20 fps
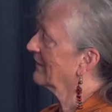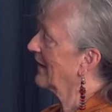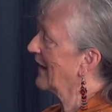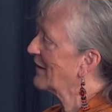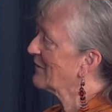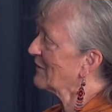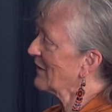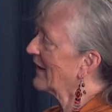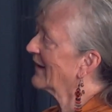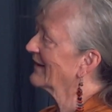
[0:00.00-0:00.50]

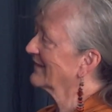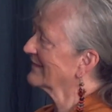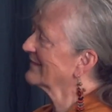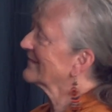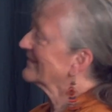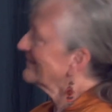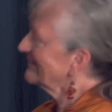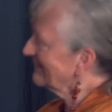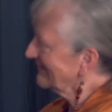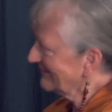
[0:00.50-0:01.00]
I,
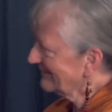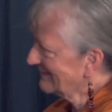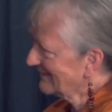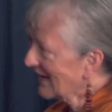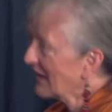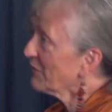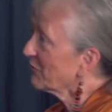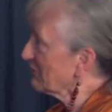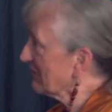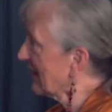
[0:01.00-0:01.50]

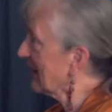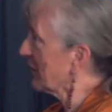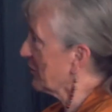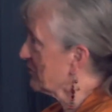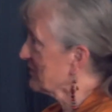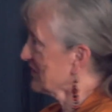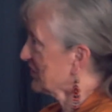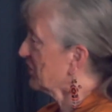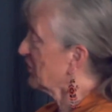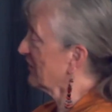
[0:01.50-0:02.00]
it really
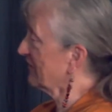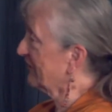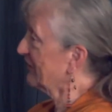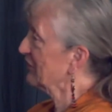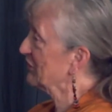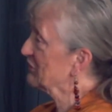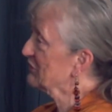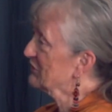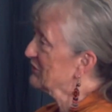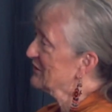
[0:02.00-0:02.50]
was good
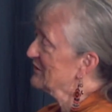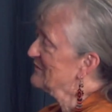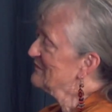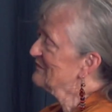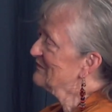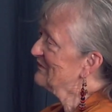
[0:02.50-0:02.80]
food. So putting